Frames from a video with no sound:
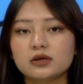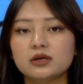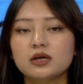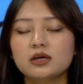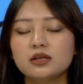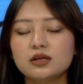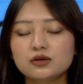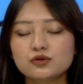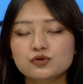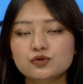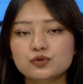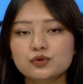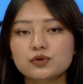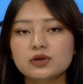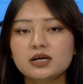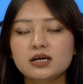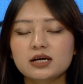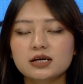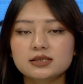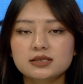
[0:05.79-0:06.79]
Electronic
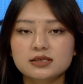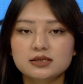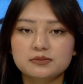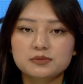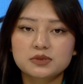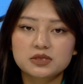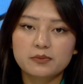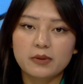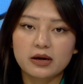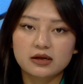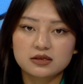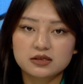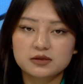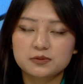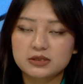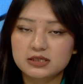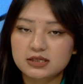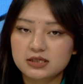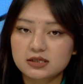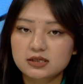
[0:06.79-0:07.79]
Customs Management
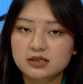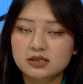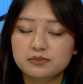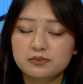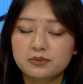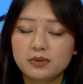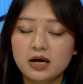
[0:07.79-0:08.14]
System